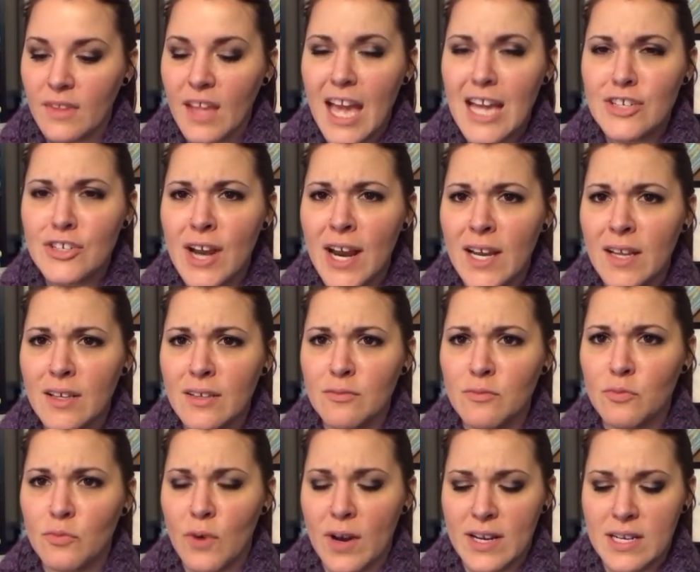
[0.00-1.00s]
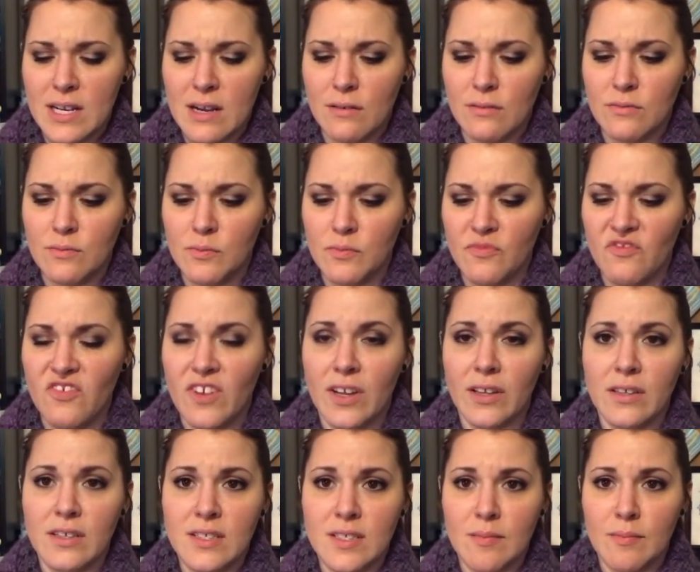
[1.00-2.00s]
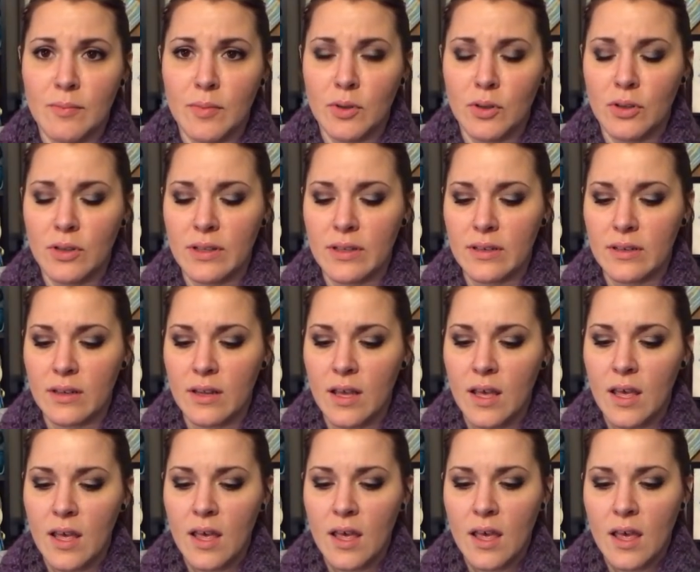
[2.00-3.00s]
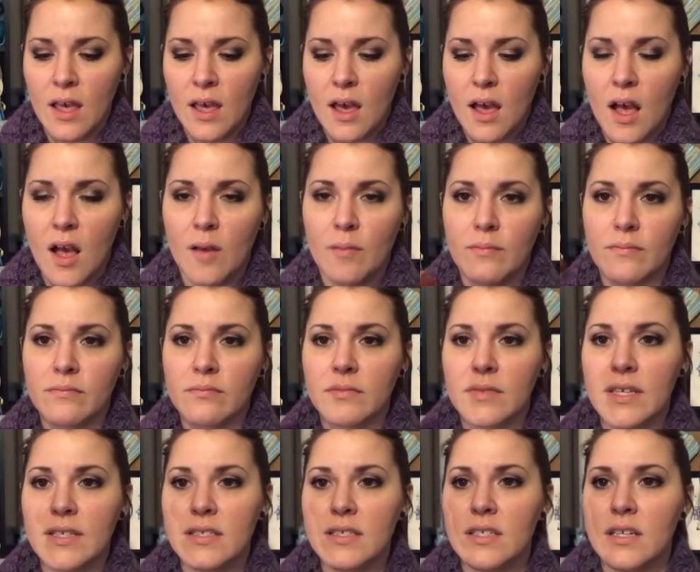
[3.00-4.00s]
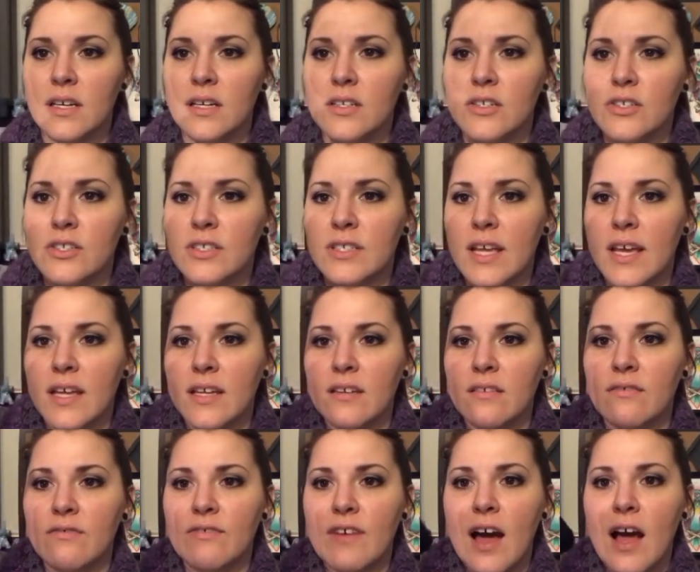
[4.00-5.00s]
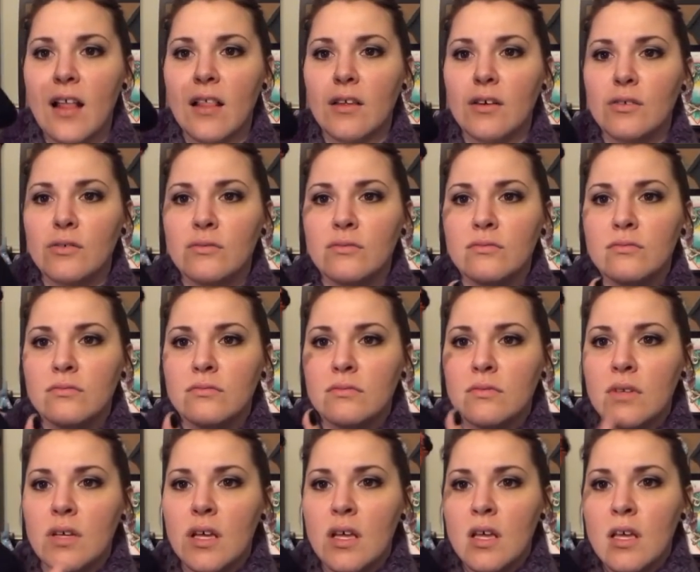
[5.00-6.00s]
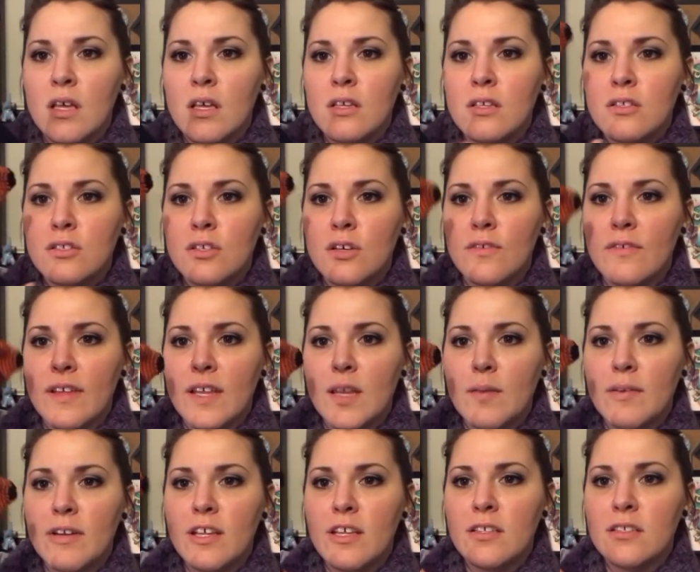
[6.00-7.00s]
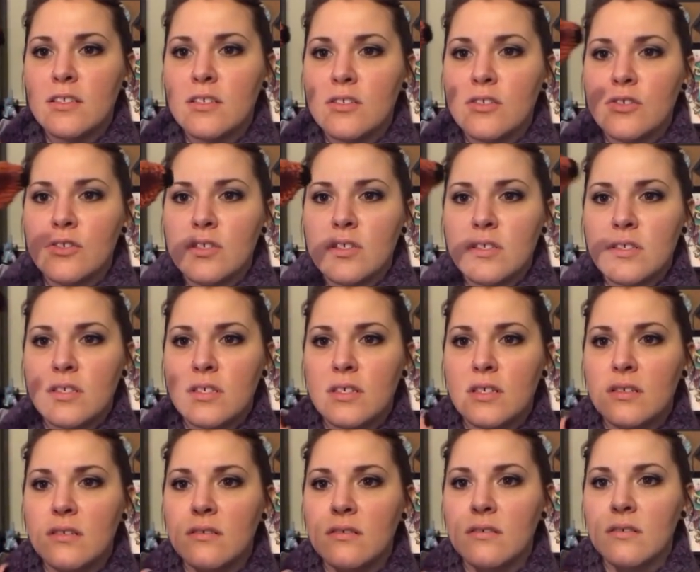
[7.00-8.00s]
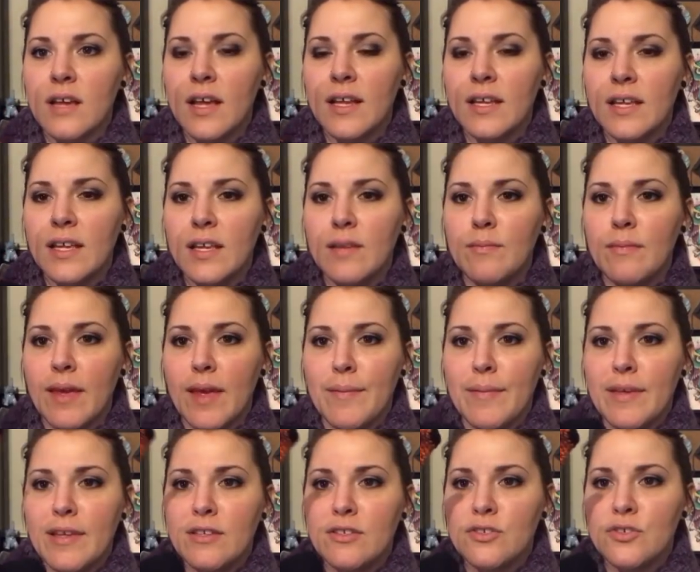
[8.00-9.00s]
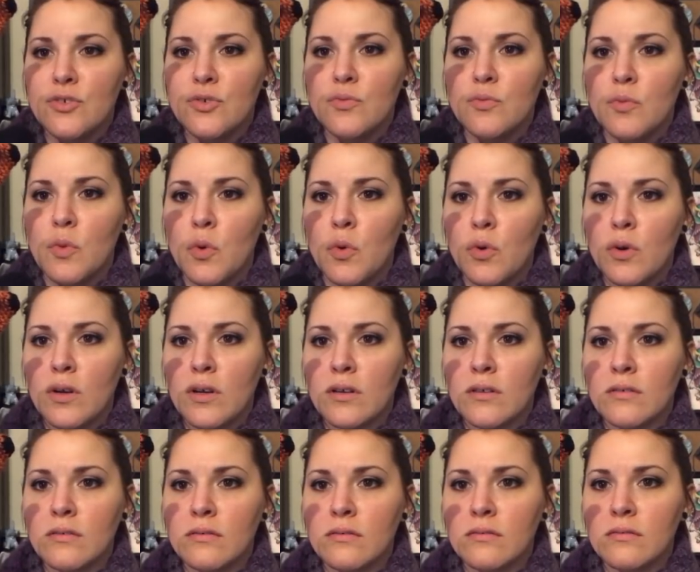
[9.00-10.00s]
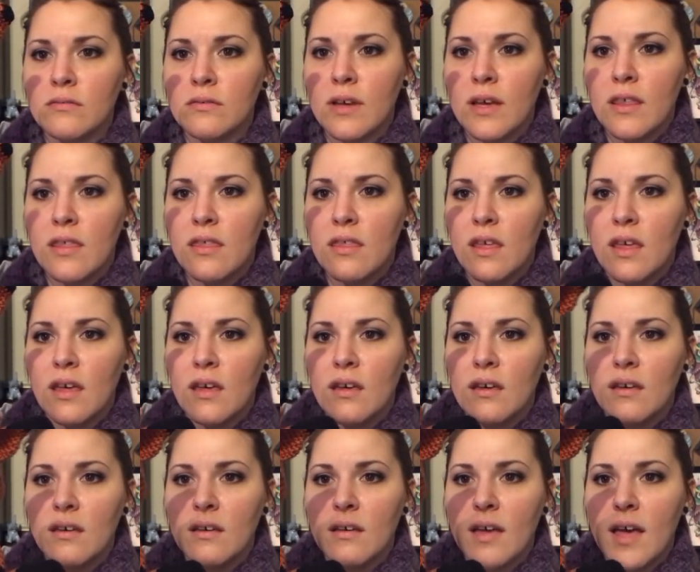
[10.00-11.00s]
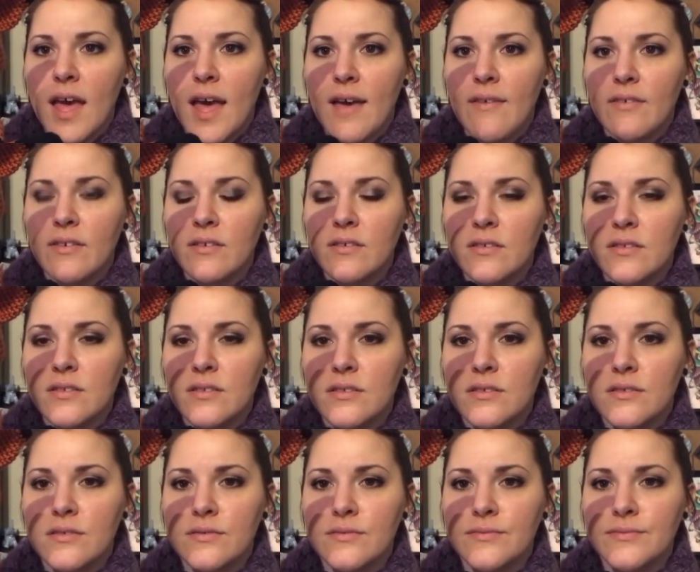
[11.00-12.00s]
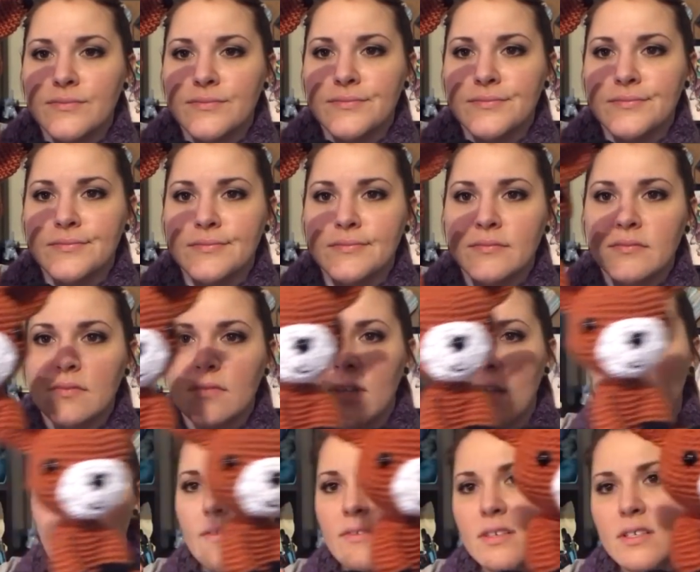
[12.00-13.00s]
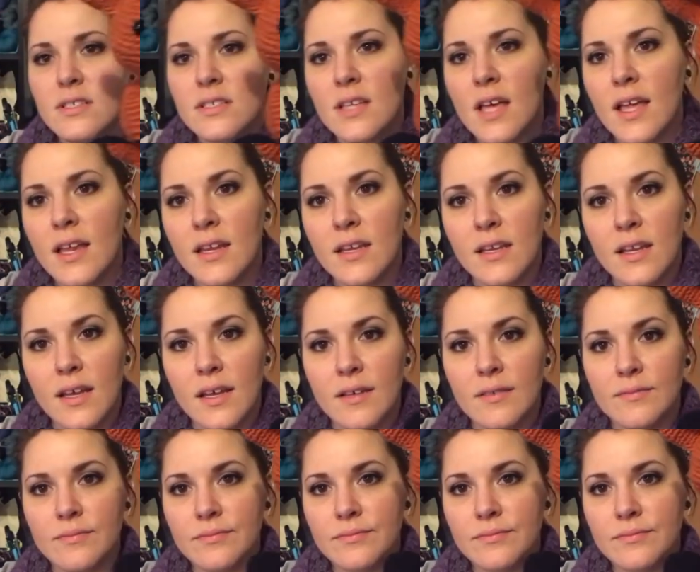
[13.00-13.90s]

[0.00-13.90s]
I try to write it out fairly simple and easy to understand and follow. So if anybody is interested, I need maybe 2 more, I think. I haven't decided yet.